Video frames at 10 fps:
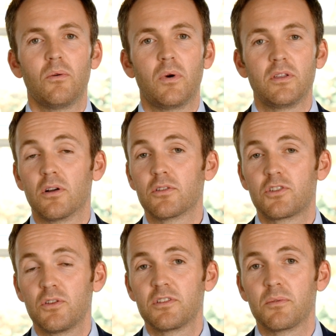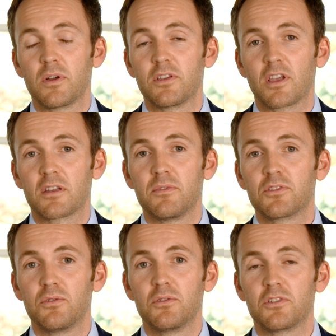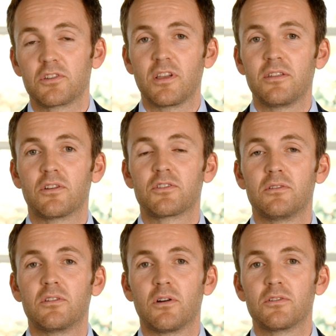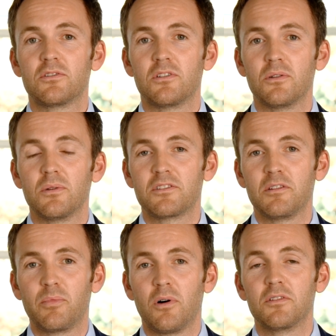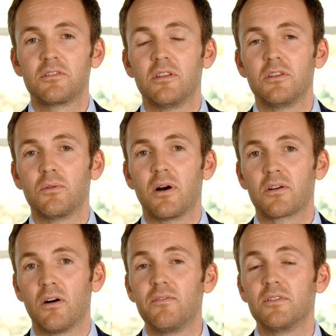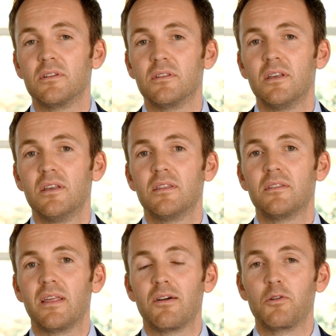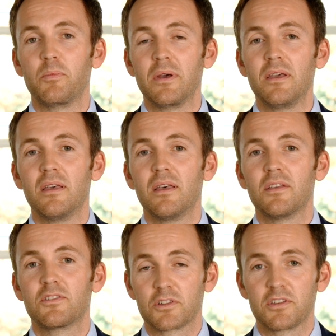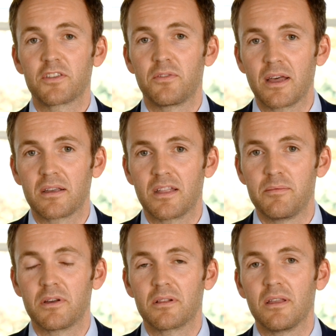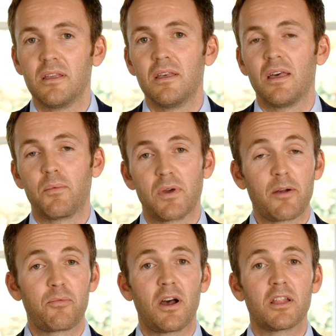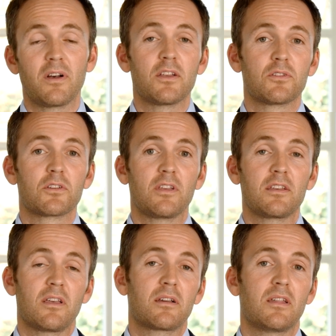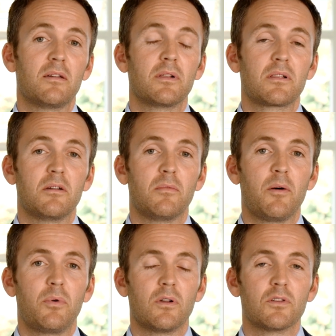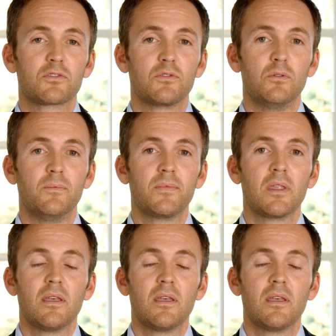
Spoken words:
When you're choosing which secondary school you should send your son and daughter to, it's important that you are confident that they will be successful academically. And we are proud of our success academically at Marple Hall School.